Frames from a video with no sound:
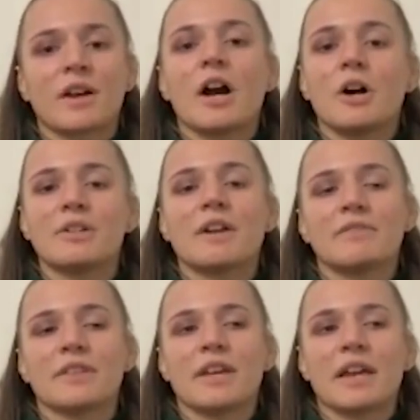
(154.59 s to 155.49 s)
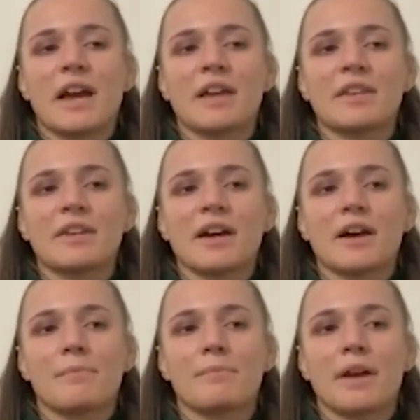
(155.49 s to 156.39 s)
Oh, definitely. I think
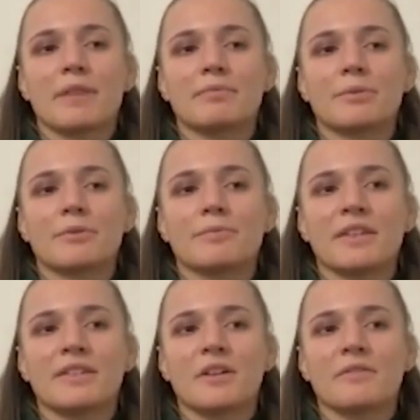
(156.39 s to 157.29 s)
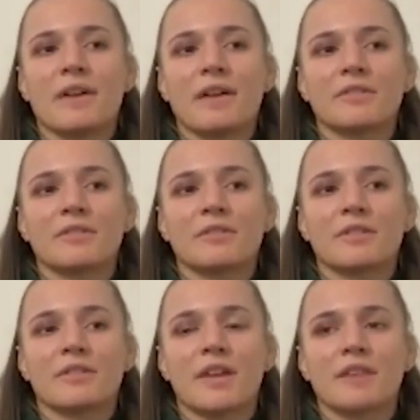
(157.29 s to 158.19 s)
I've proved myself after
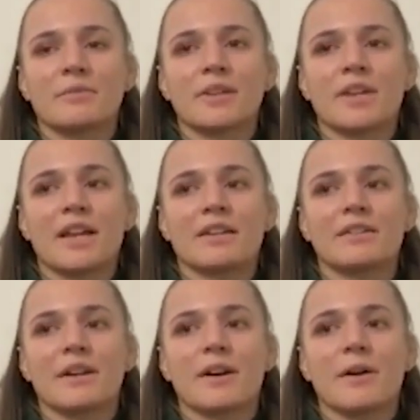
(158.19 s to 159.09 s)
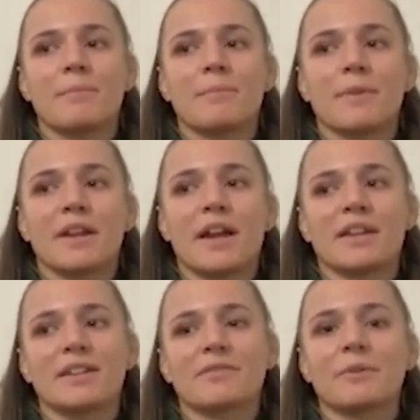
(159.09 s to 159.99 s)
this last weekend, and
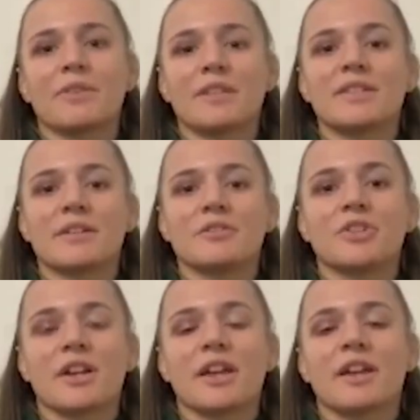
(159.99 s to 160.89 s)
I definitely want that title shot